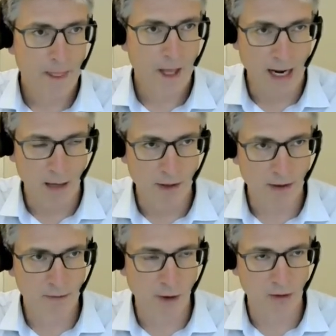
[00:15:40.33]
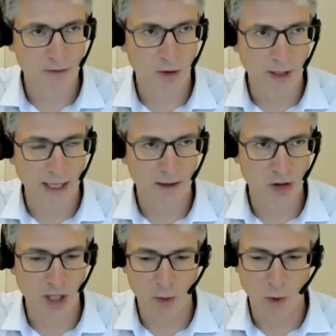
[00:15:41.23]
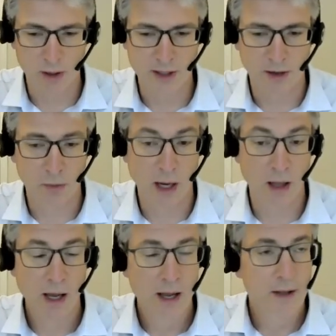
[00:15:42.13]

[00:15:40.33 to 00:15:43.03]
an element that's focused on ESG quality as well.